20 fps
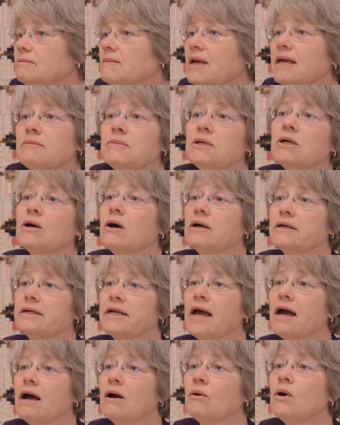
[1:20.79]
may be gone
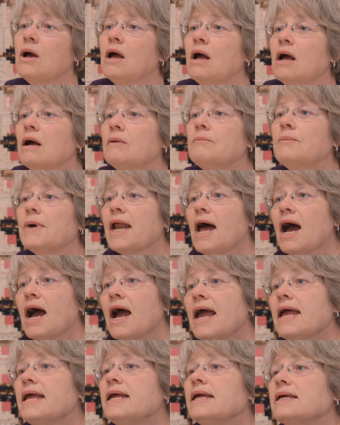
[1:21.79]
now, but
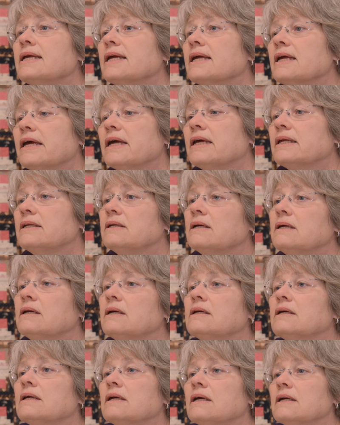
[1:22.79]
I can
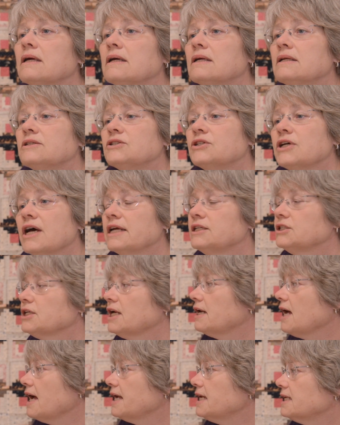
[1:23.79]
touch
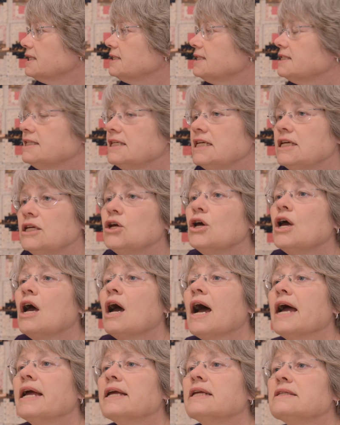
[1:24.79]
and I can see
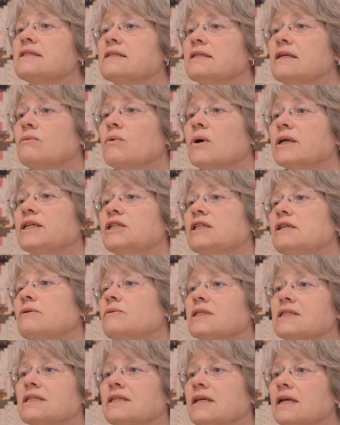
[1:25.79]
what she
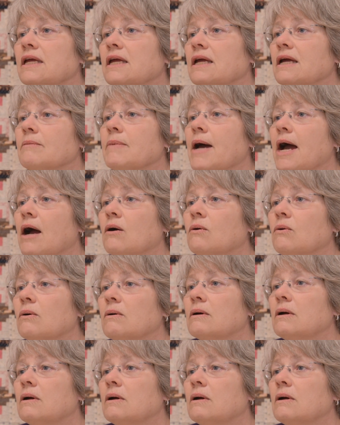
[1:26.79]
was thinking about.